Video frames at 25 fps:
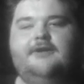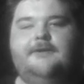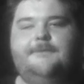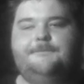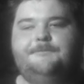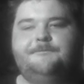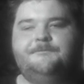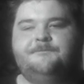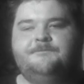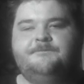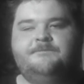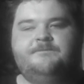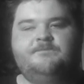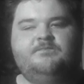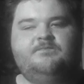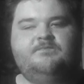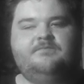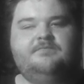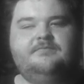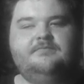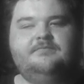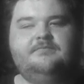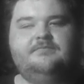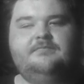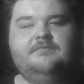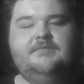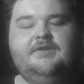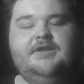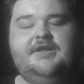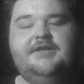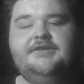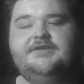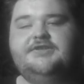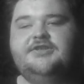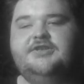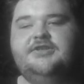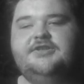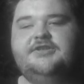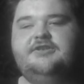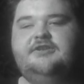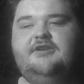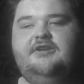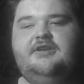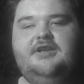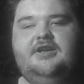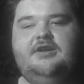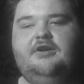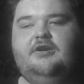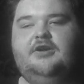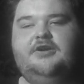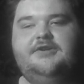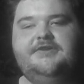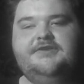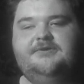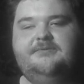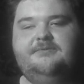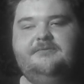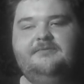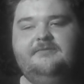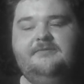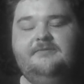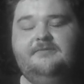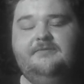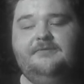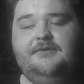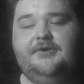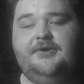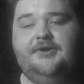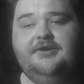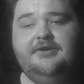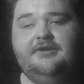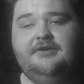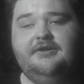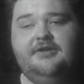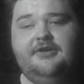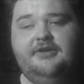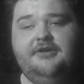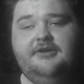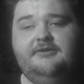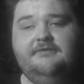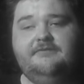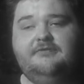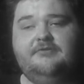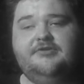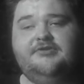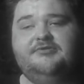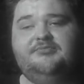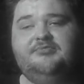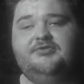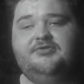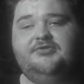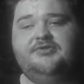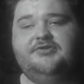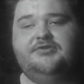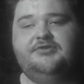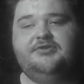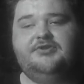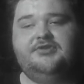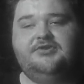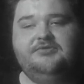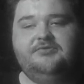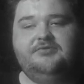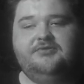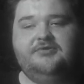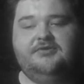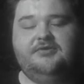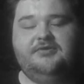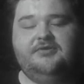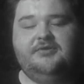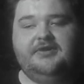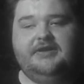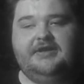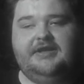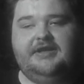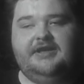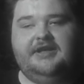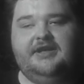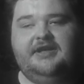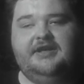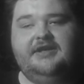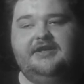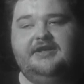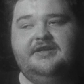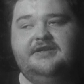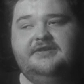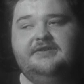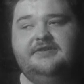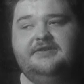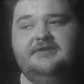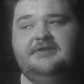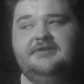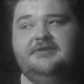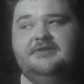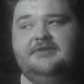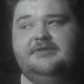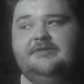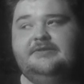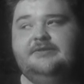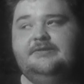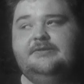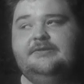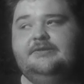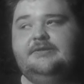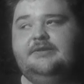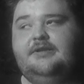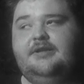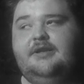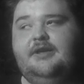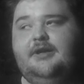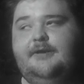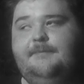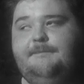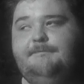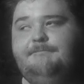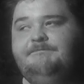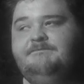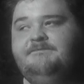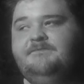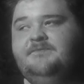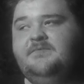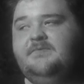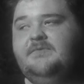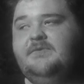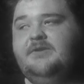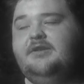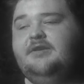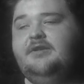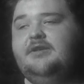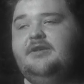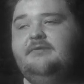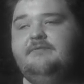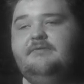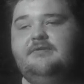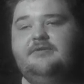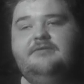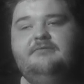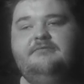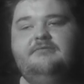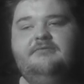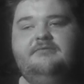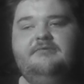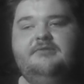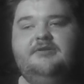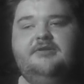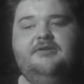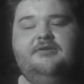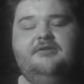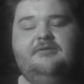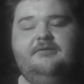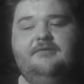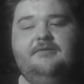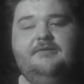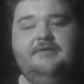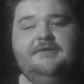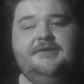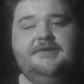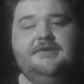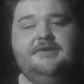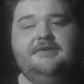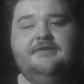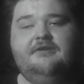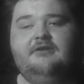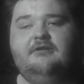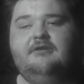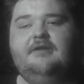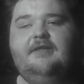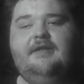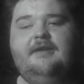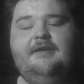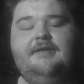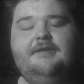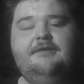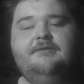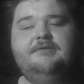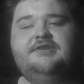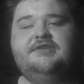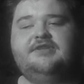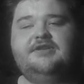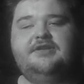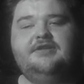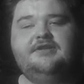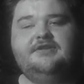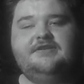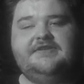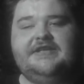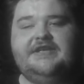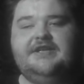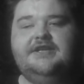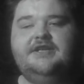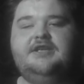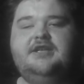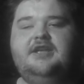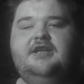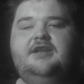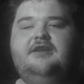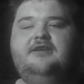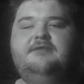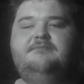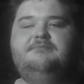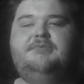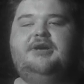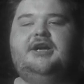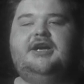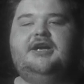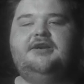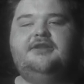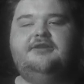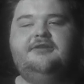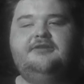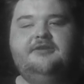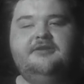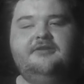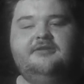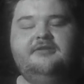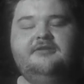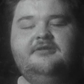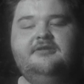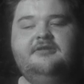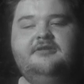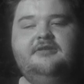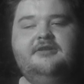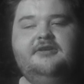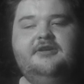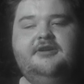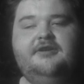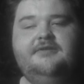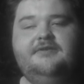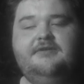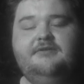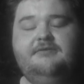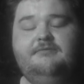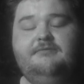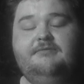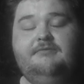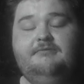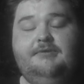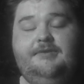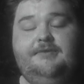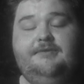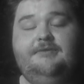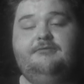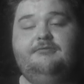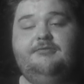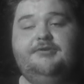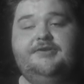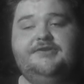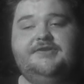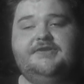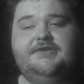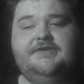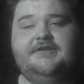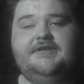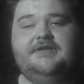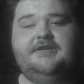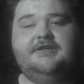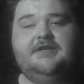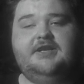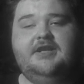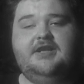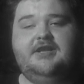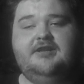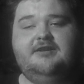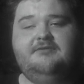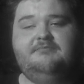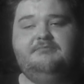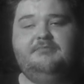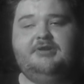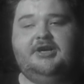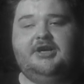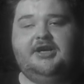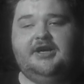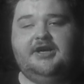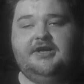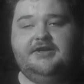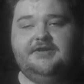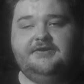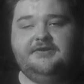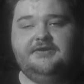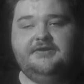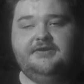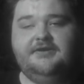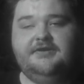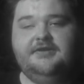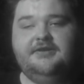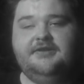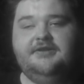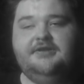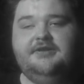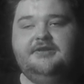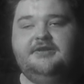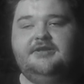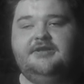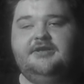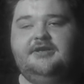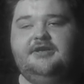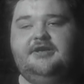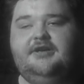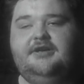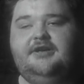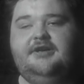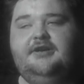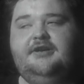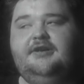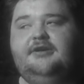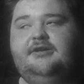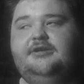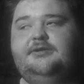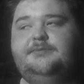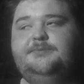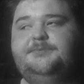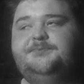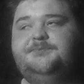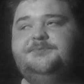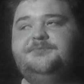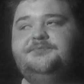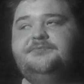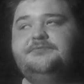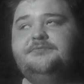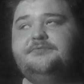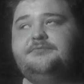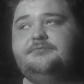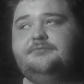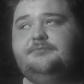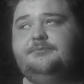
um, it's just an awesome, fun first-person shooter. And um, even you know there there was a dedicated modding. Uh, there well there was a dedicated mod um,